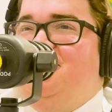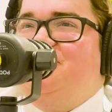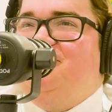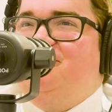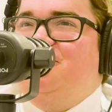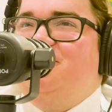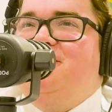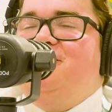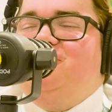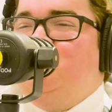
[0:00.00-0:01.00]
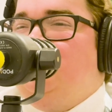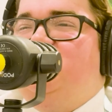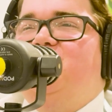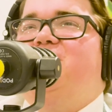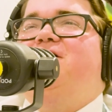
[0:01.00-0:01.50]
episode. Super
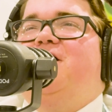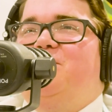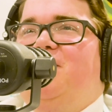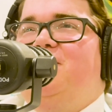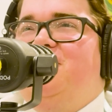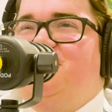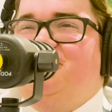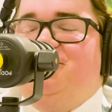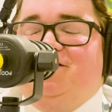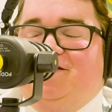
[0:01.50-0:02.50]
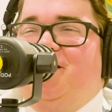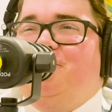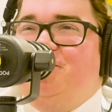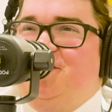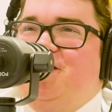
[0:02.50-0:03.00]
stoked to
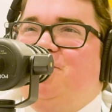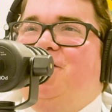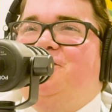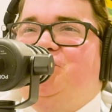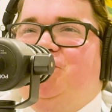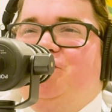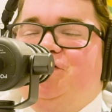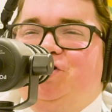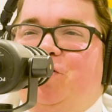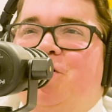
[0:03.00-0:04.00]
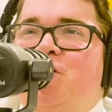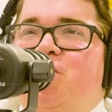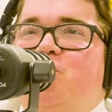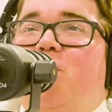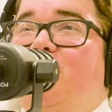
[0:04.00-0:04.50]
talk with him on the show. So,
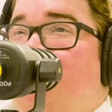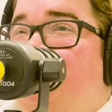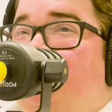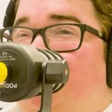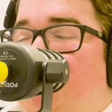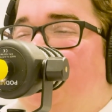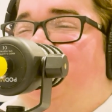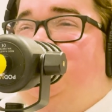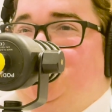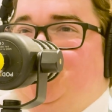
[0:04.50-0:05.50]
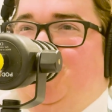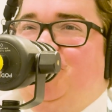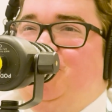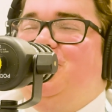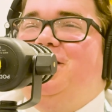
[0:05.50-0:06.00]
welcome to the show,
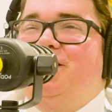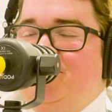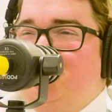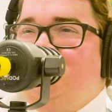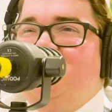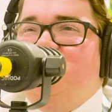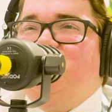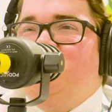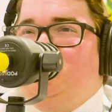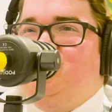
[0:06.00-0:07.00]
Sean. Go ahead and introduce